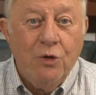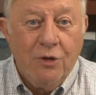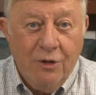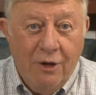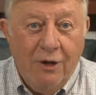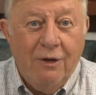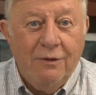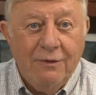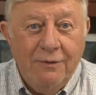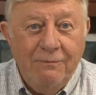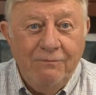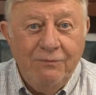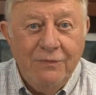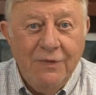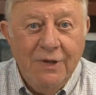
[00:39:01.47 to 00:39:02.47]
called.
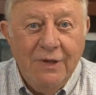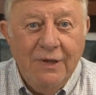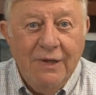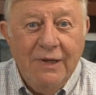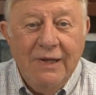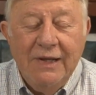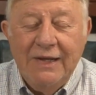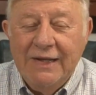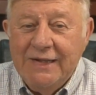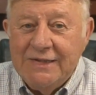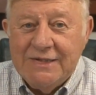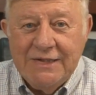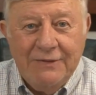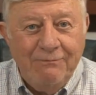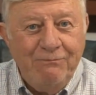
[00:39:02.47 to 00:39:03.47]

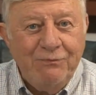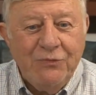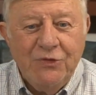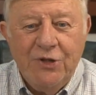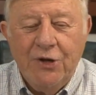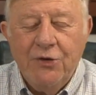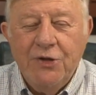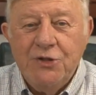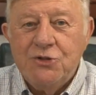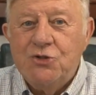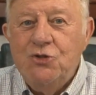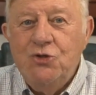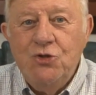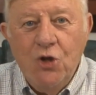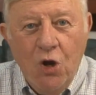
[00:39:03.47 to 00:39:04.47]
Listen, there is
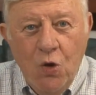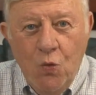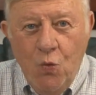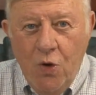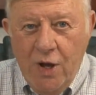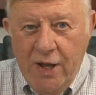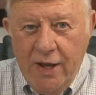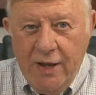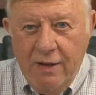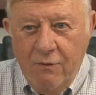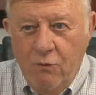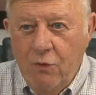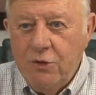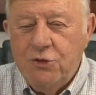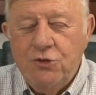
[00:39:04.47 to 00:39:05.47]
no way,
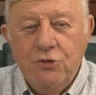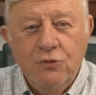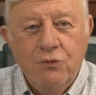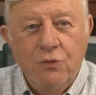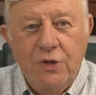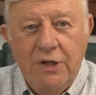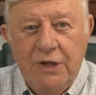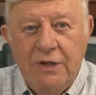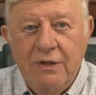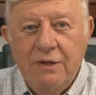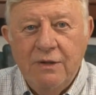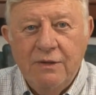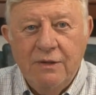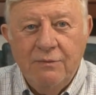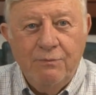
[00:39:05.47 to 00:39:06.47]
once you read
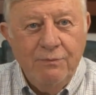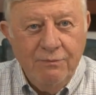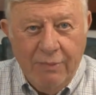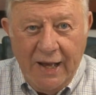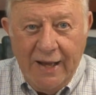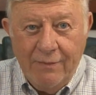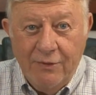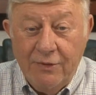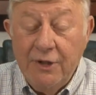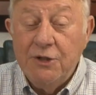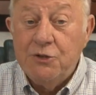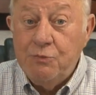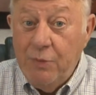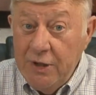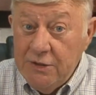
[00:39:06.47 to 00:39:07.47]
the Bible, and
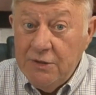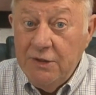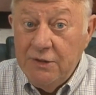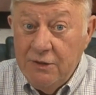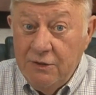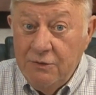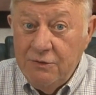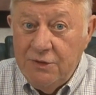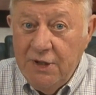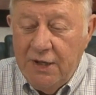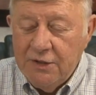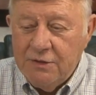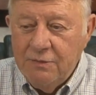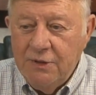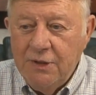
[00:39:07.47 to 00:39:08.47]
especially the New
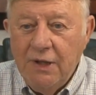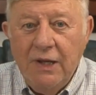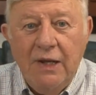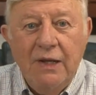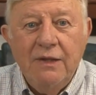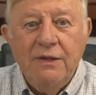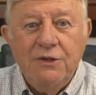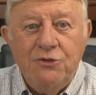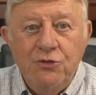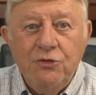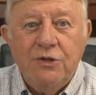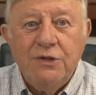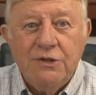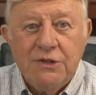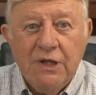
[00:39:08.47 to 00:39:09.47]
Testament, that you
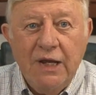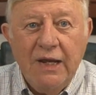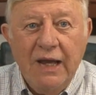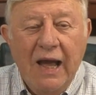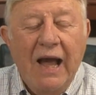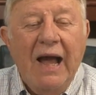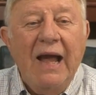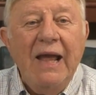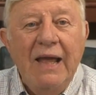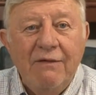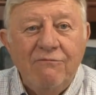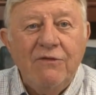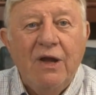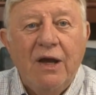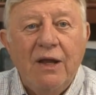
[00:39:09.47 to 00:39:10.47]
can say, I
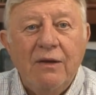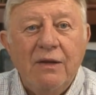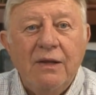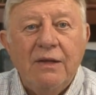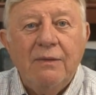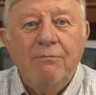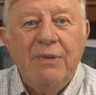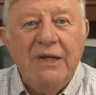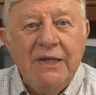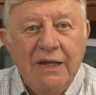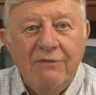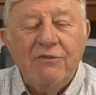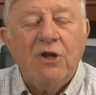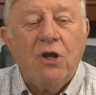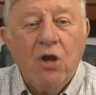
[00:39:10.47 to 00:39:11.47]
have not been
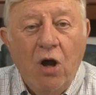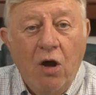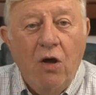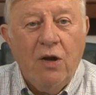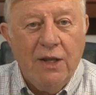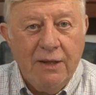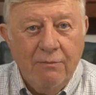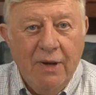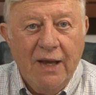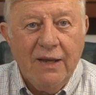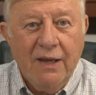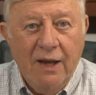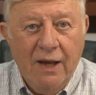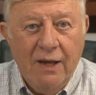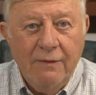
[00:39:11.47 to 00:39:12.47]
given a calling by
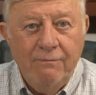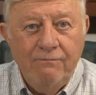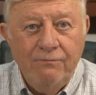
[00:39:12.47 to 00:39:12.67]
God.